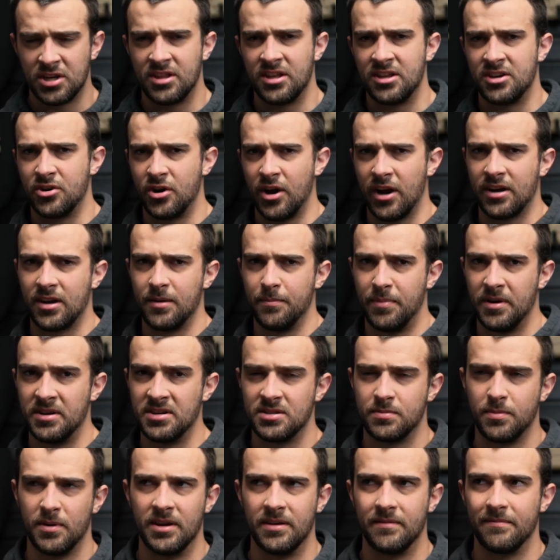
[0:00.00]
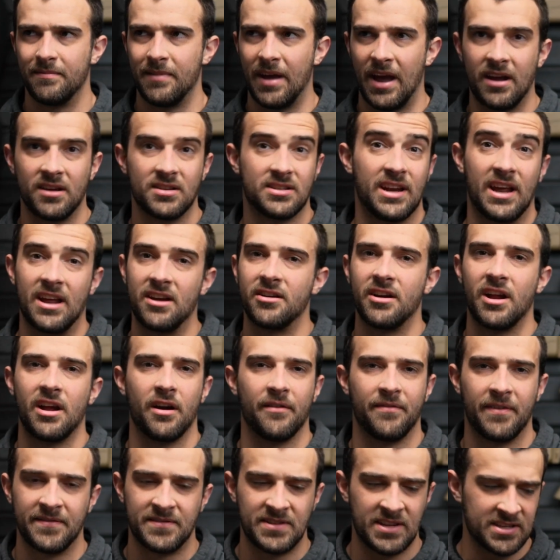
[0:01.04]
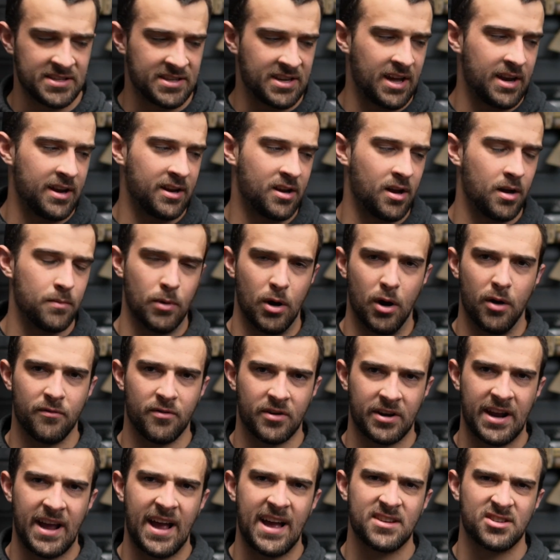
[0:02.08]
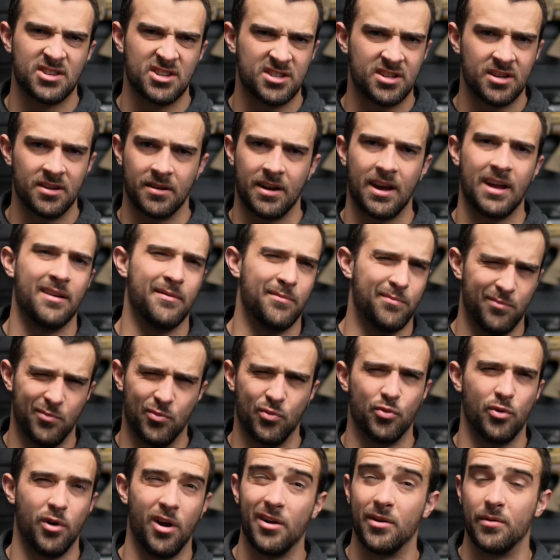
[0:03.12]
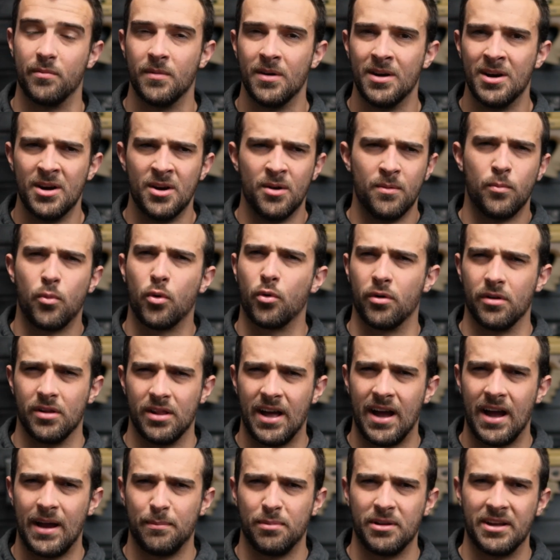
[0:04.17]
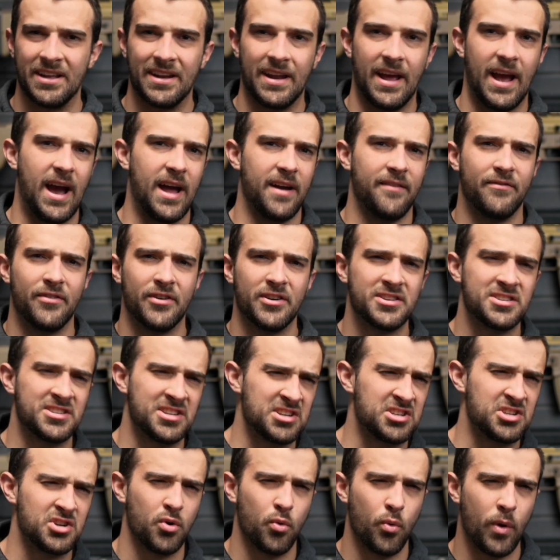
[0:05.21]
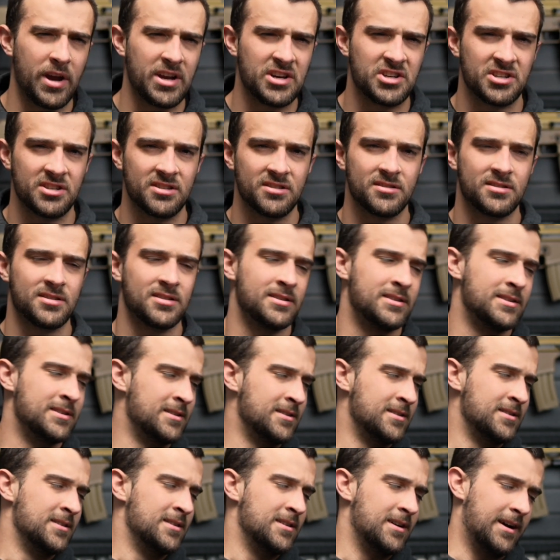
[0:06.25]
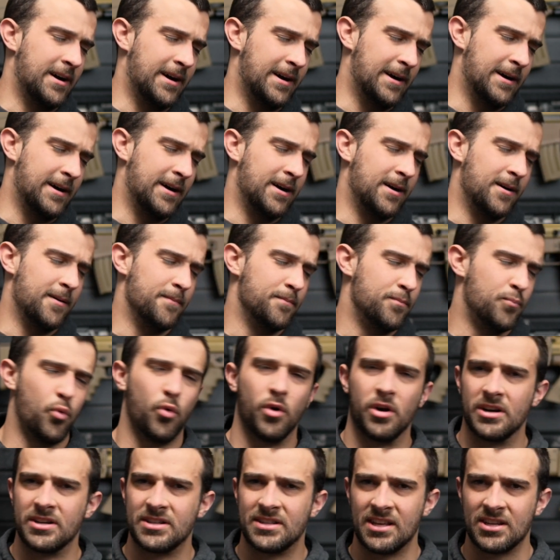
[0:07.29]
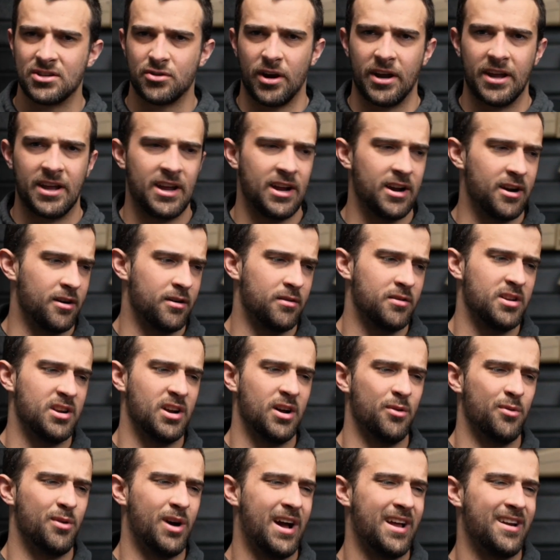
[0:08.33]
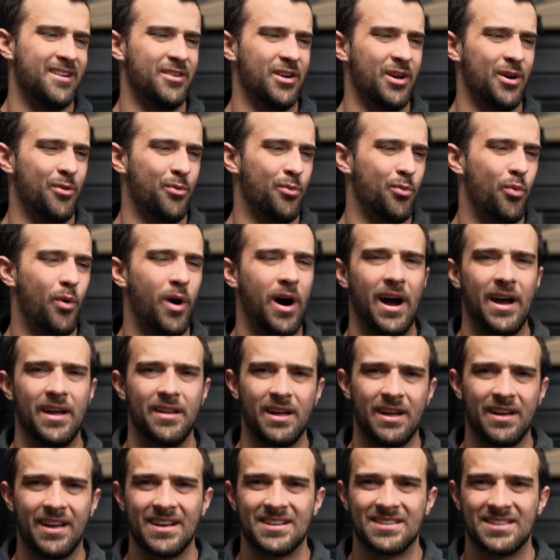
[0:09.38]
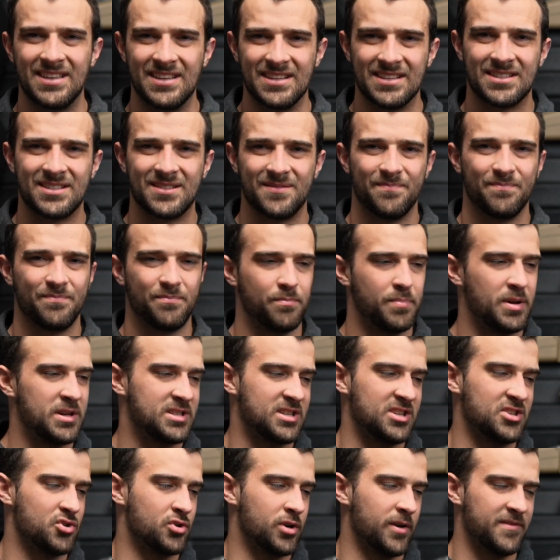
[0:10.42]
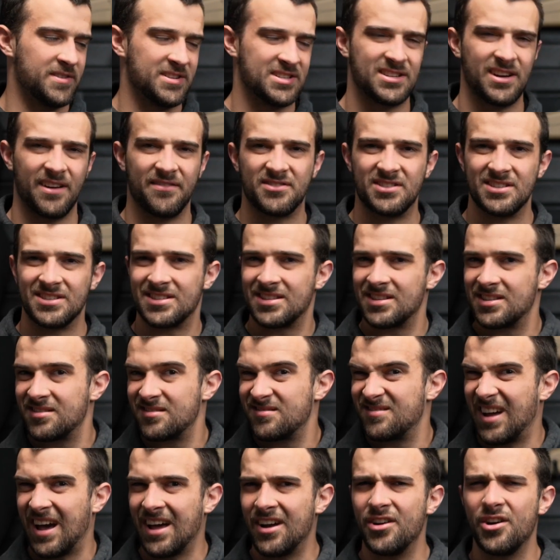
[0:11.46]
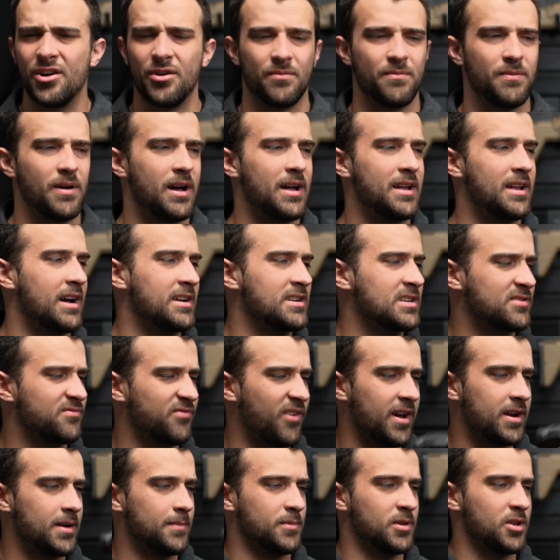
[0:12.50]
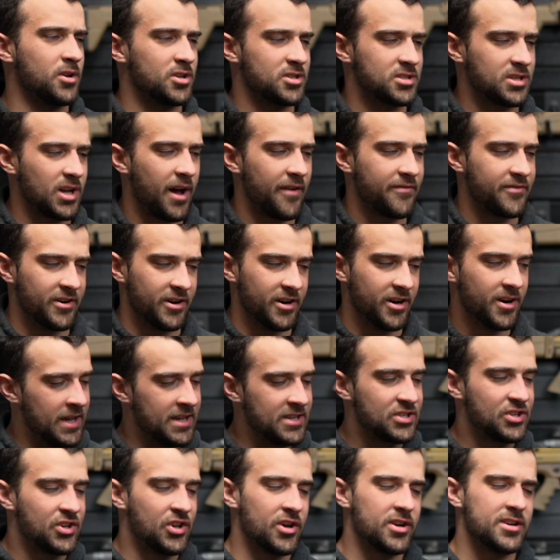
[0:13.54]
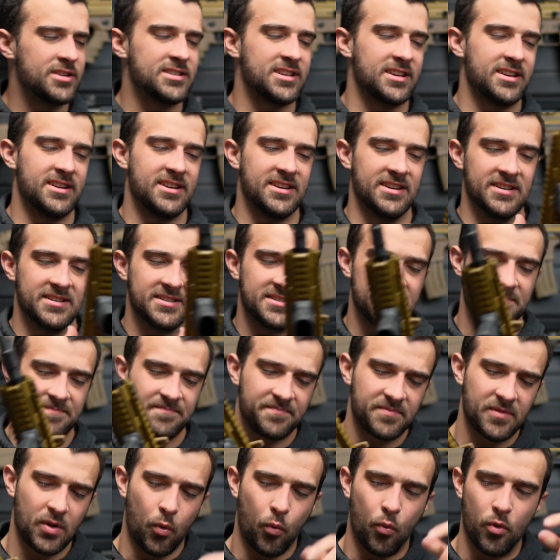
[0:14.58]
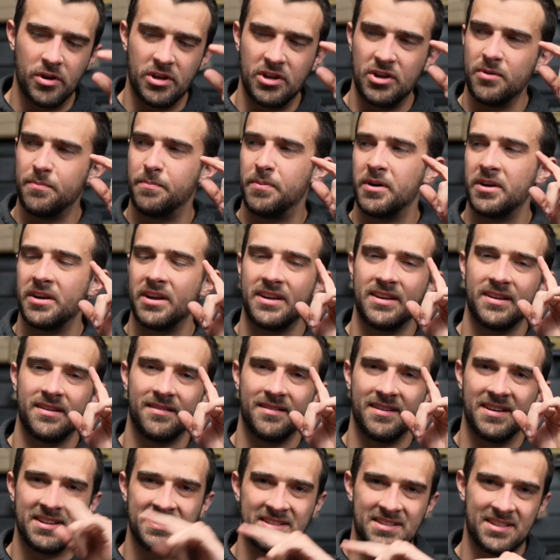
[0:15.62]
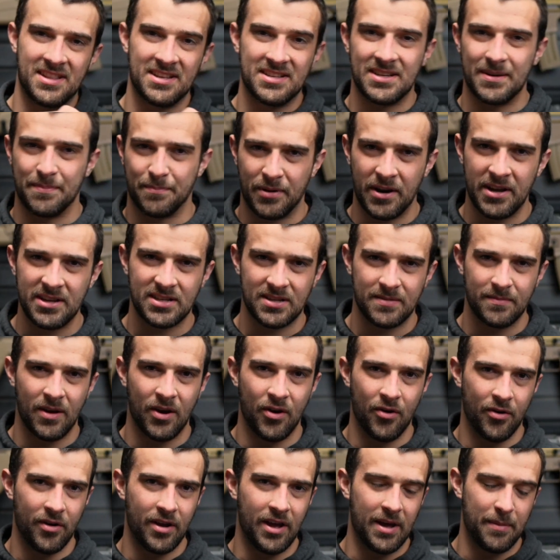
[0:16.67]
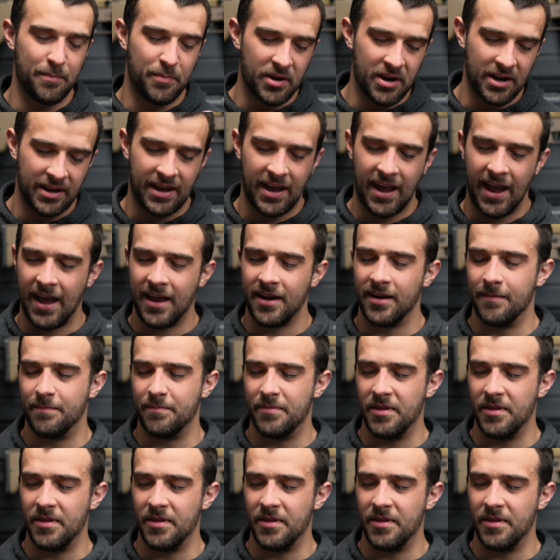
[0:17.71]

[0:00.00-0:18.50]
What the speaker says: the direct impingement standard AR-15s kind of come over gas just to kind of run more reliably in adverse situations. Whereas this right here, you know, I don't know why. I guess these piston driven stuff just, I don't know. I just find them a little softer. As good as it is, when you put it in the suppressed mode and put a can up